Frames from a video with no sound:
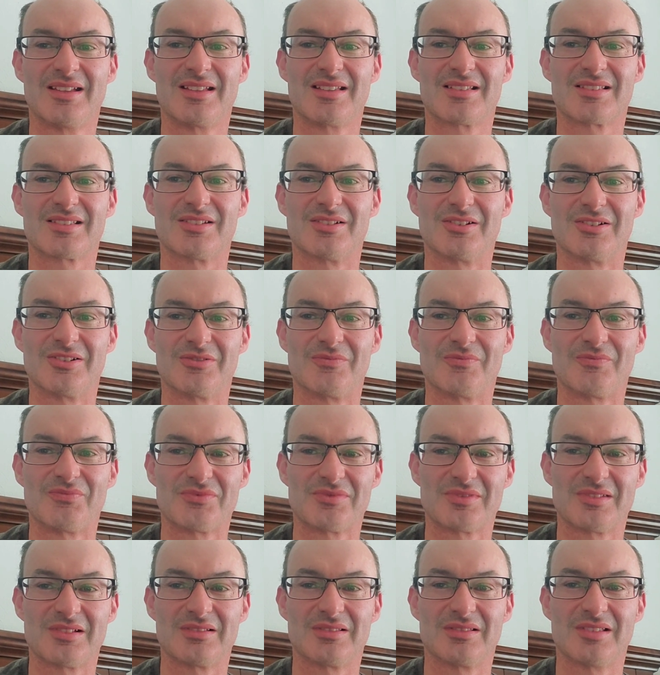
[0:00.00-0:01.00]
So
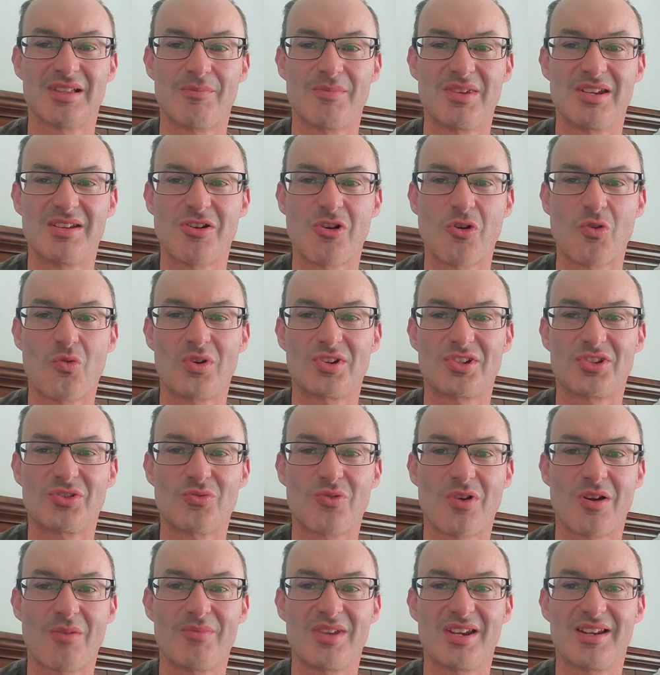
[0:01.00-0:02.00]
let me know what you
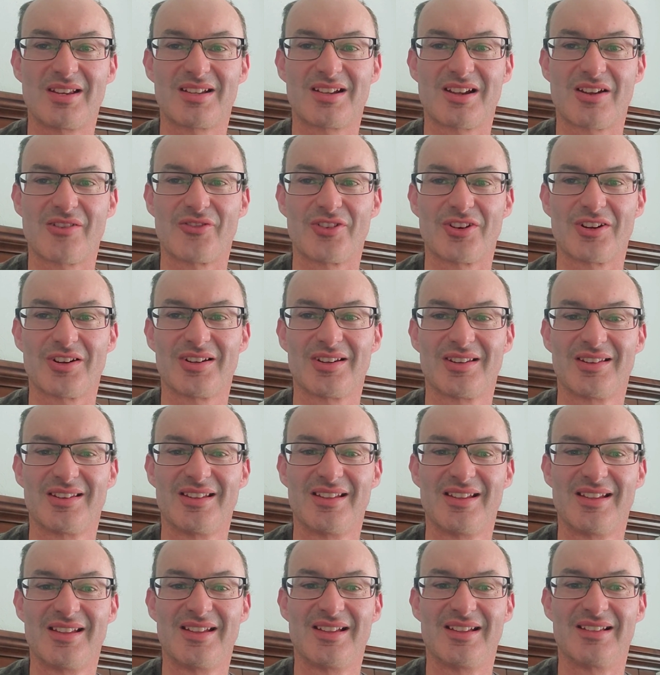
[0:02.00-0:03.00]
want me to cover.
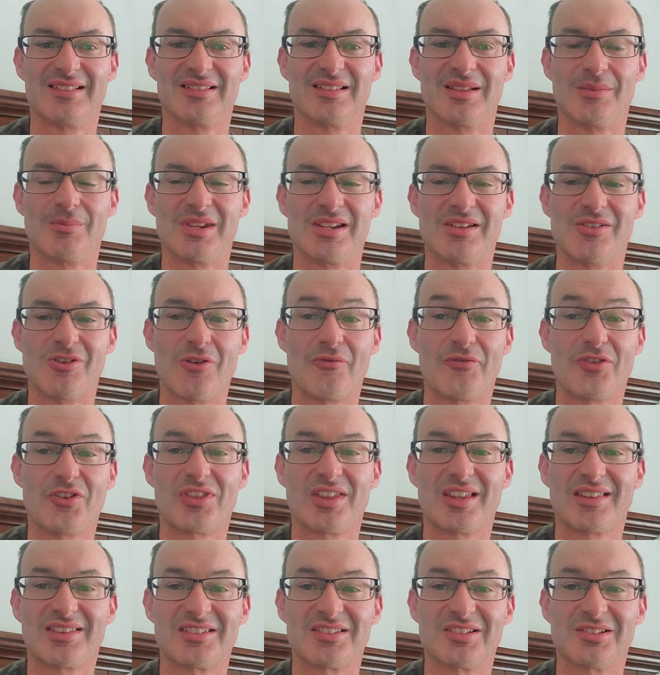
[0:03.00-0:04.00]
Let me know if you
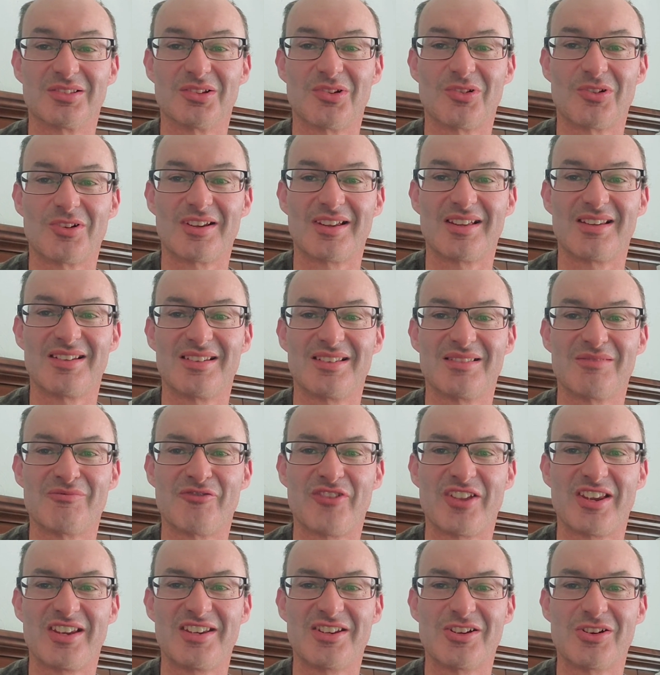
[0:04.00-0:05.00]
think the DeLorean
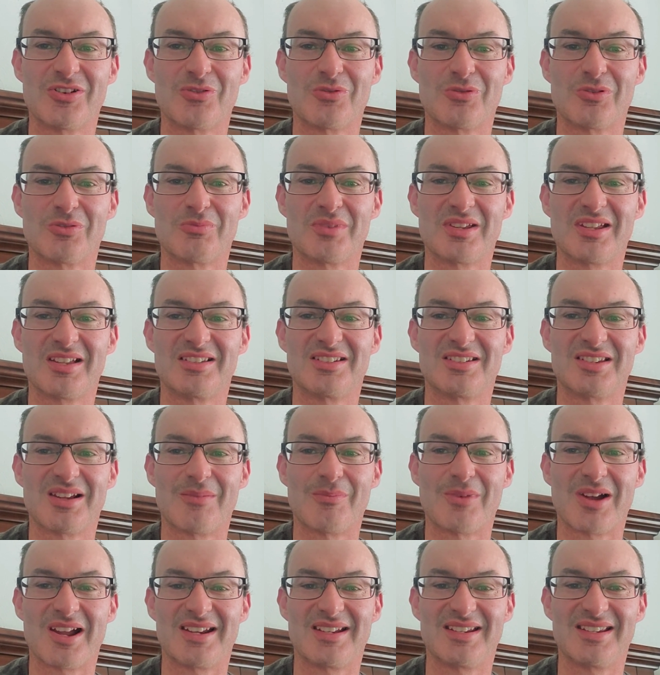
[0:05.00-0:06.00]
video will be a
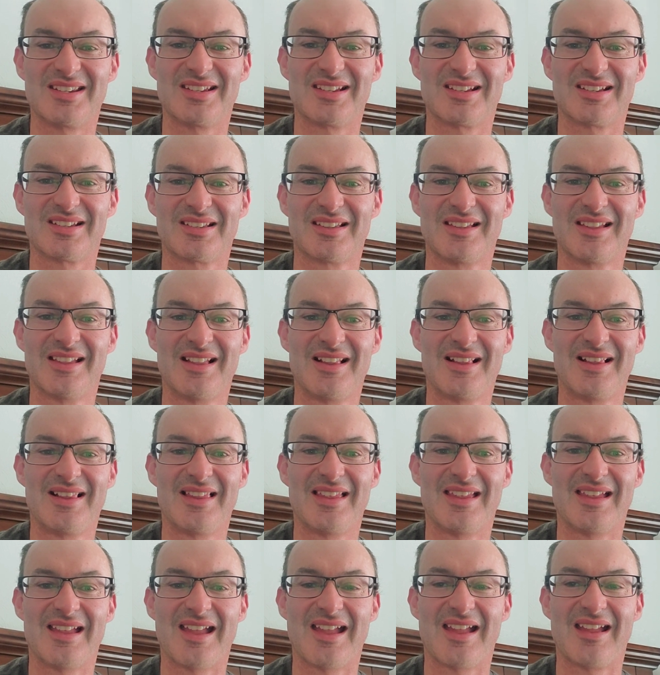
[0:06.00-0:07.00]
dumb idea.
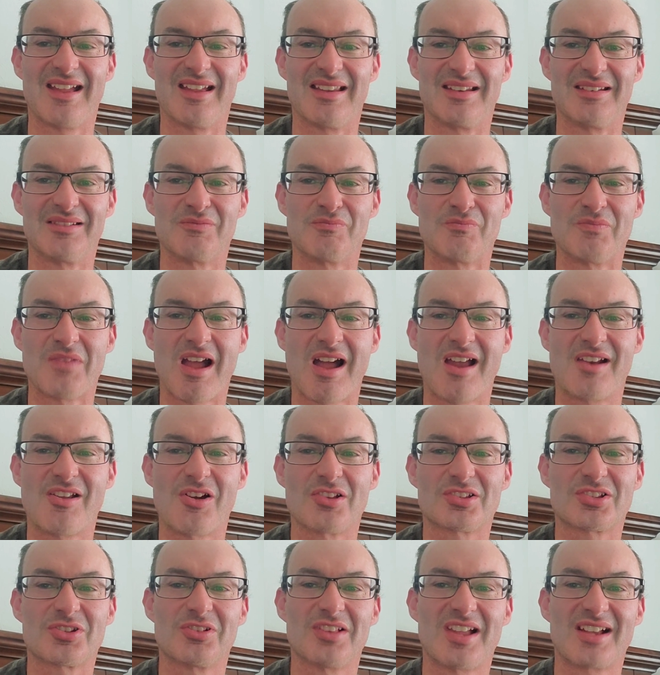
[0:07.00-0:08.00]
And I'd
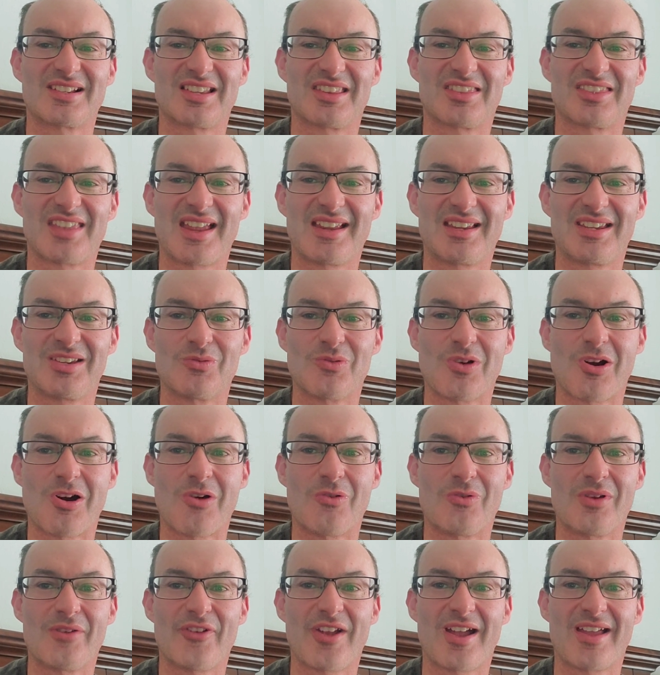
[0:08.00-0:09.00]
also like to thank you
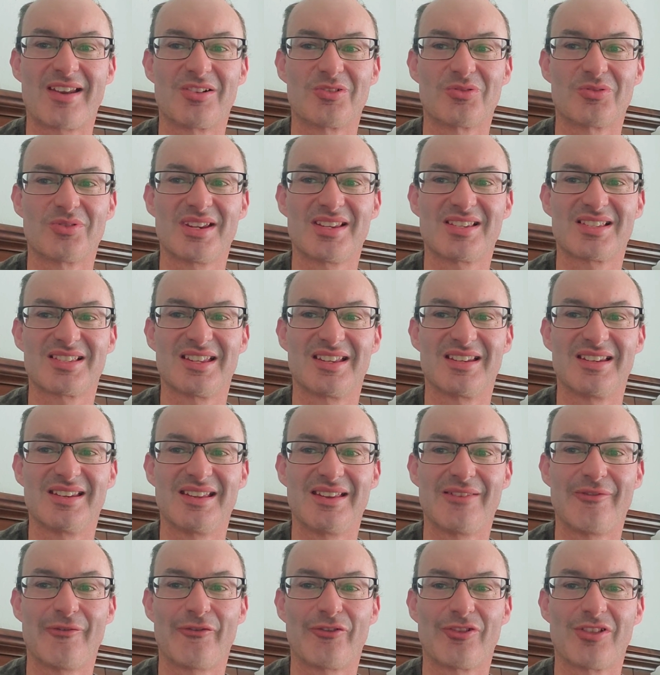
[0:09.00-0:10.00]
all. We've had a recent
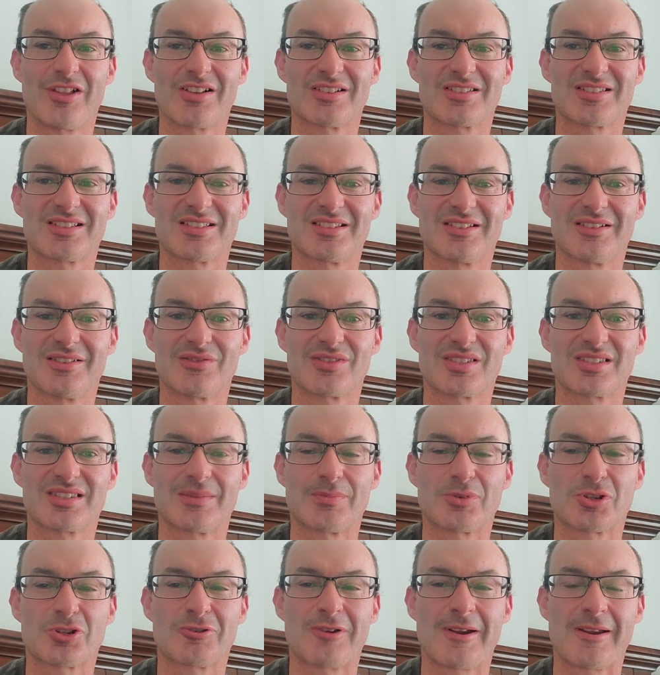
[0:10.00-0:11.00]
influx of
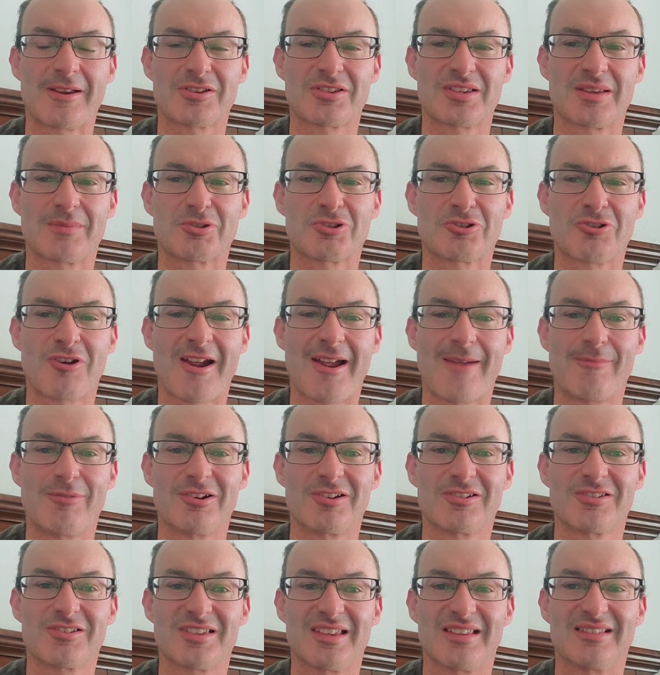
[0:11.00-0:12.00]

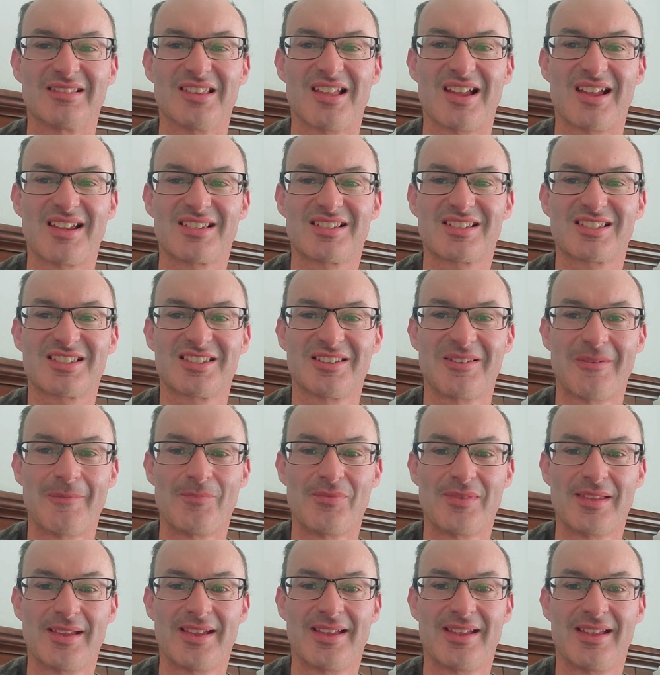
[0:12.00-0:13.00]
subscribers and likes
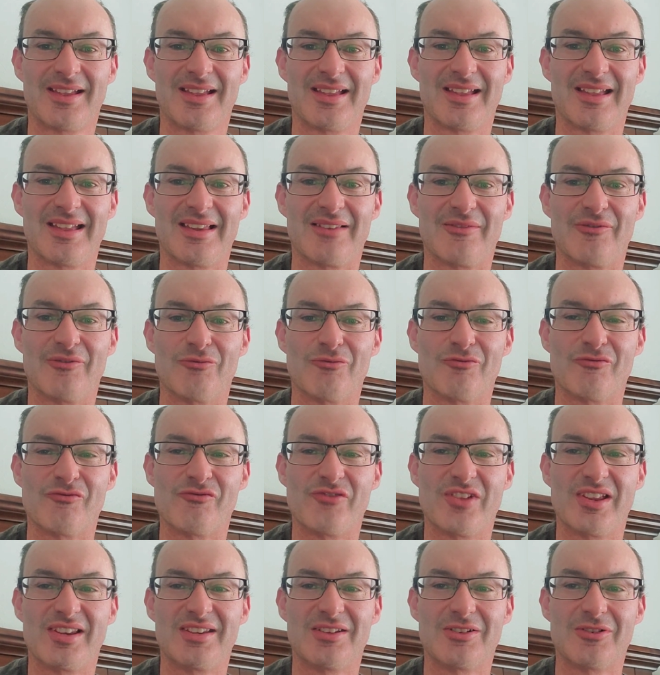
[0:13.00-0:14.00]
and
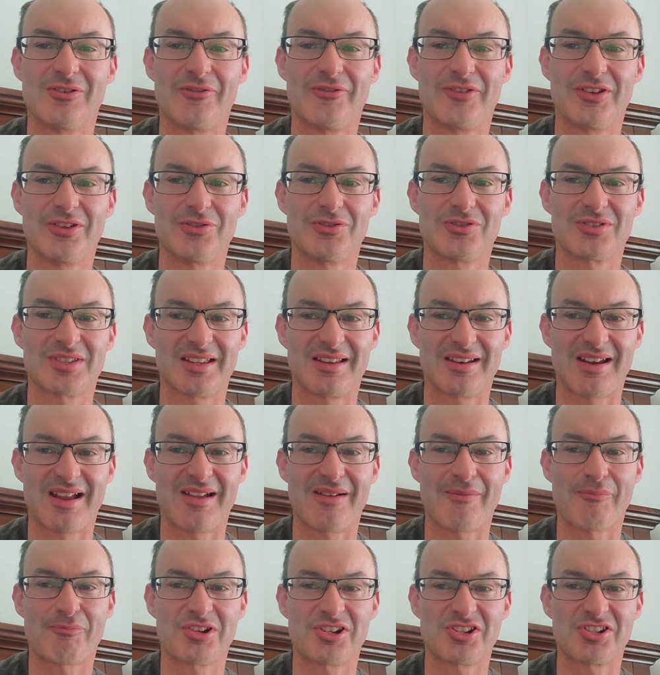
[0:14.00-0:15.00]
video views, and I
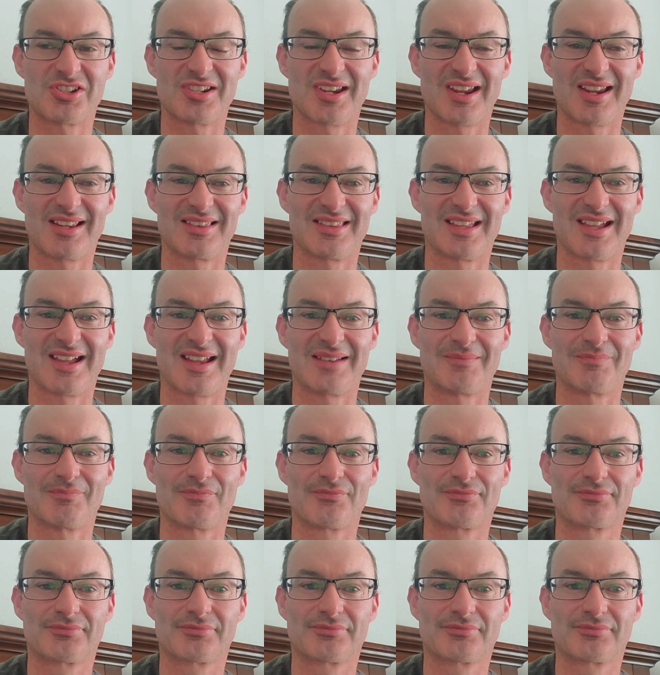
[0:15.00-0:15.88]
appreciate that.